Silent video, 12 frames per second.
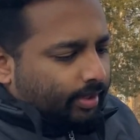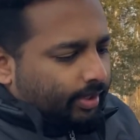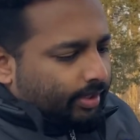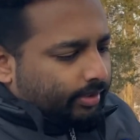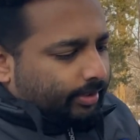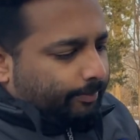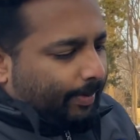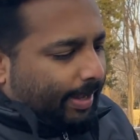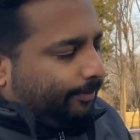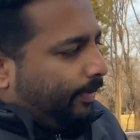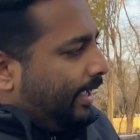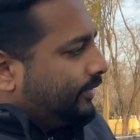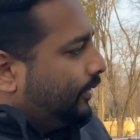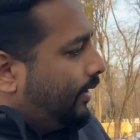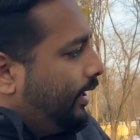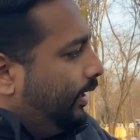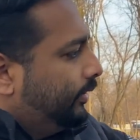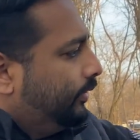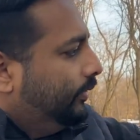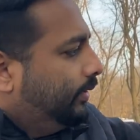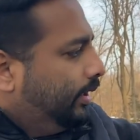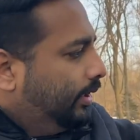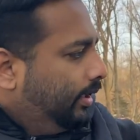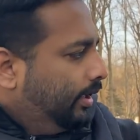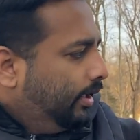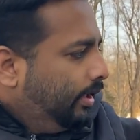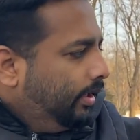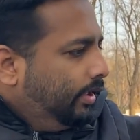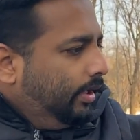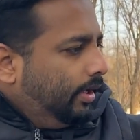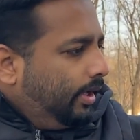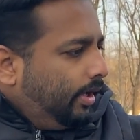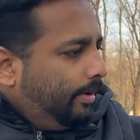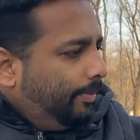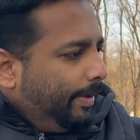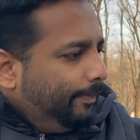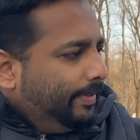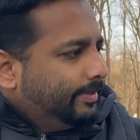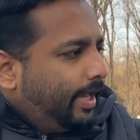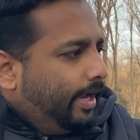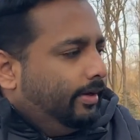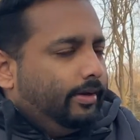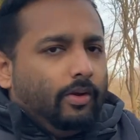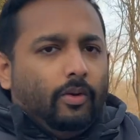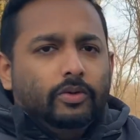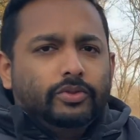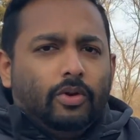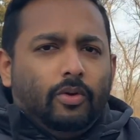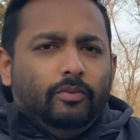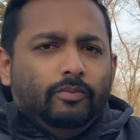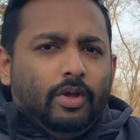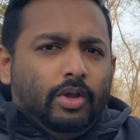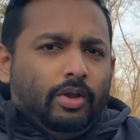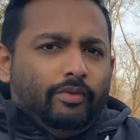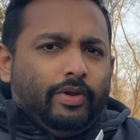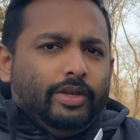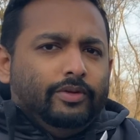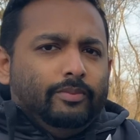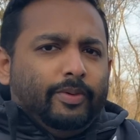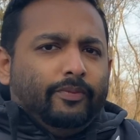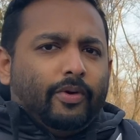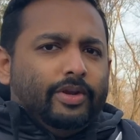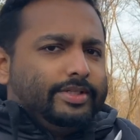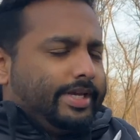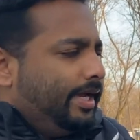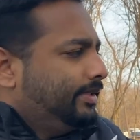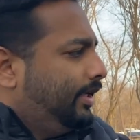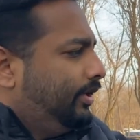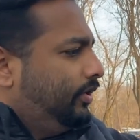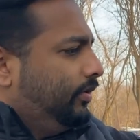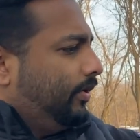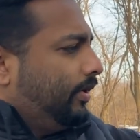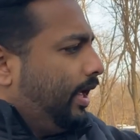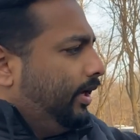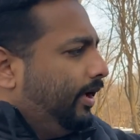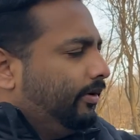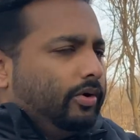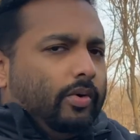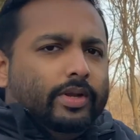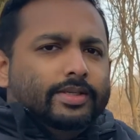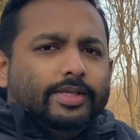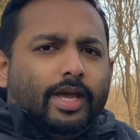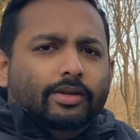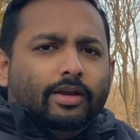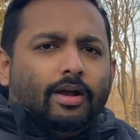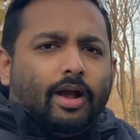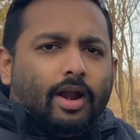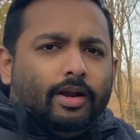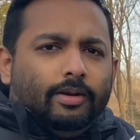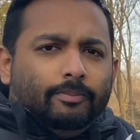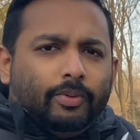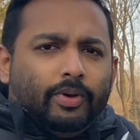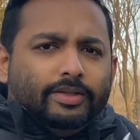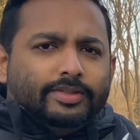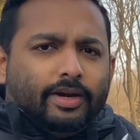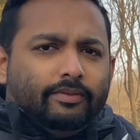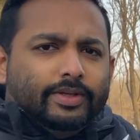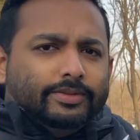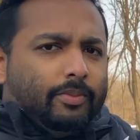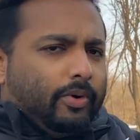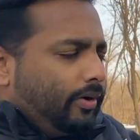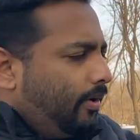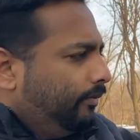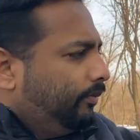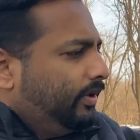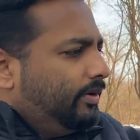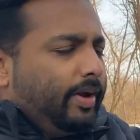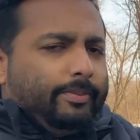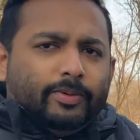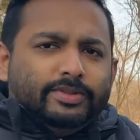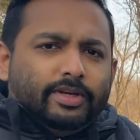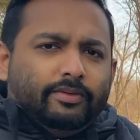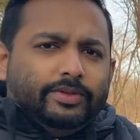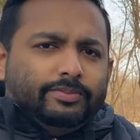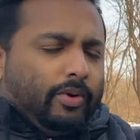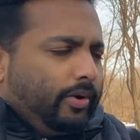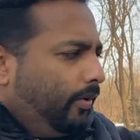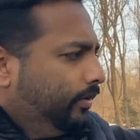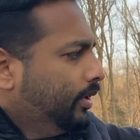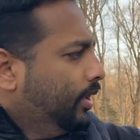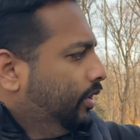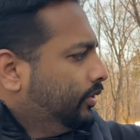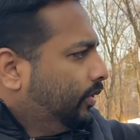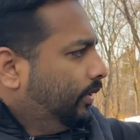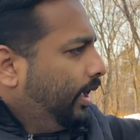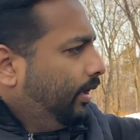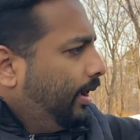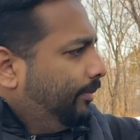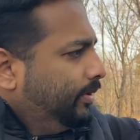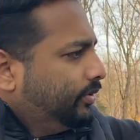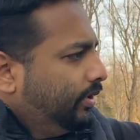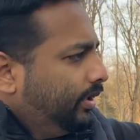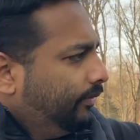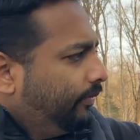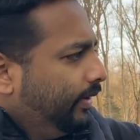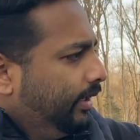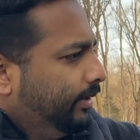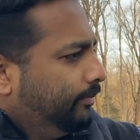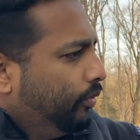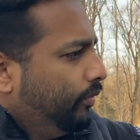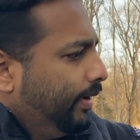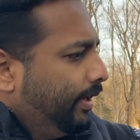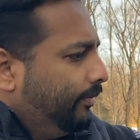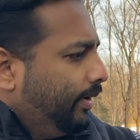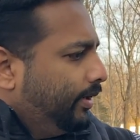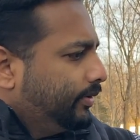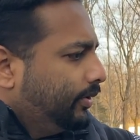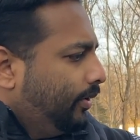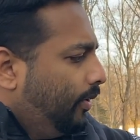the pipe has to connect to the pipe inside. Also, before you change it, you know that you have to go inside the car, put a service mode on, put the wiper service mode on, so that means you can freely move anywhere. So